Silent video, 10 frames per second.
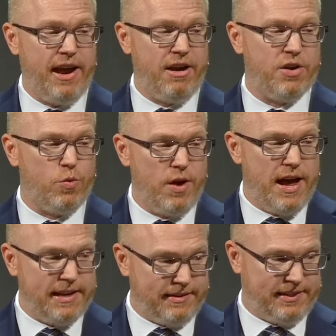inherit
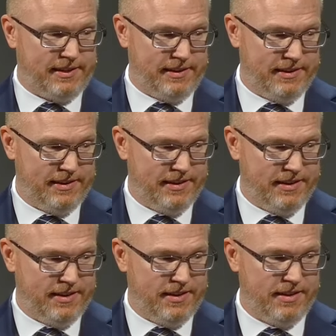what?
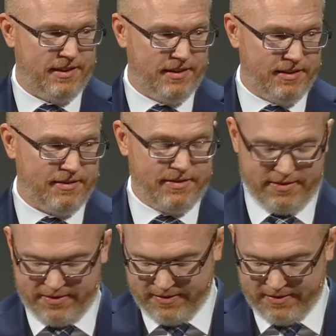The earth.